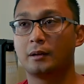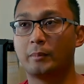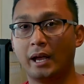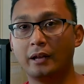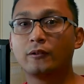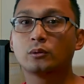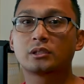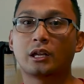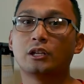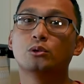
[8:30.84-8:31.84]
headphones
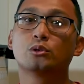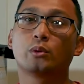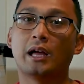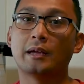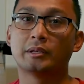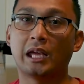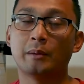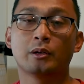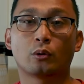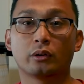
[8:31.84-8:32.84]
that I use while I'm
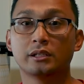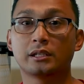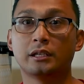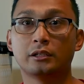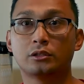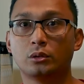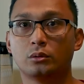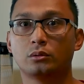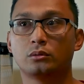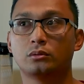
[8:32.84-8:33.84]
gaming or listening
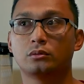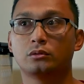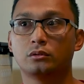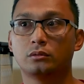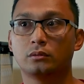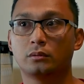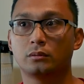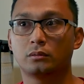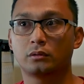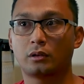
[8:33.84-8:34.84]
to
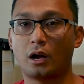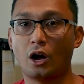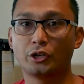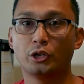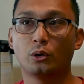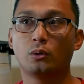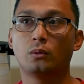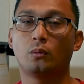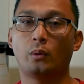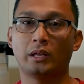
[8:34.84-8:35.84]

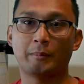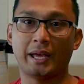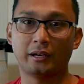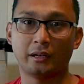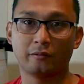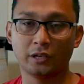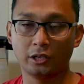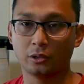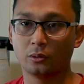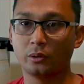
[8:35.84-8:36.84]
audio while I'm editing
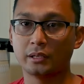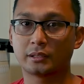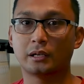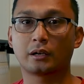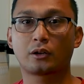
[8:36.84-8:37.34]
video is the